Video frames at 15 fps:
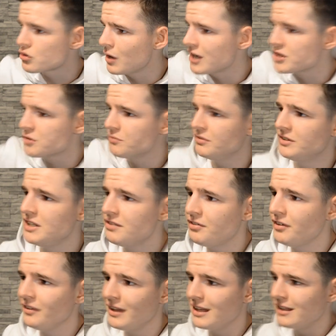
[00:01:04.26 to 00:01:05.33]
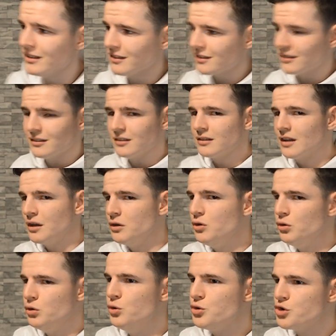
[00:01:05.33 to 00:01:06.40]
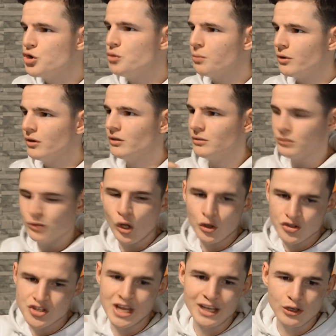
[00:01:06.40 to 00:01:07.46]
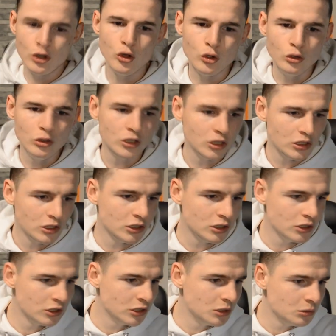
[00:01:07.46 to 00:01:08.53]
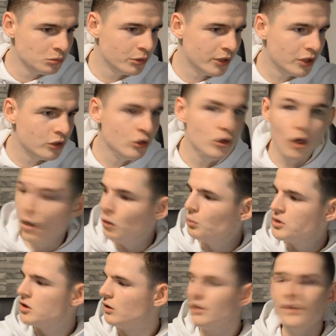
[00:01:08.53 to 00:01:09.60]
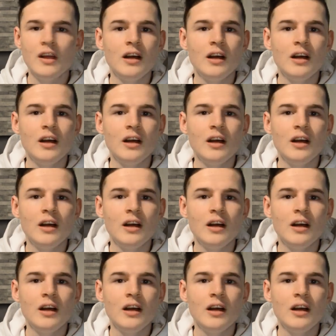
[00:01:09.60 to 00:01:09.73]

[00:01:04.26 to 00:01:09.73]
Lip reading: try something different, like a new YouTuber? Not saying who. But I need, would you look at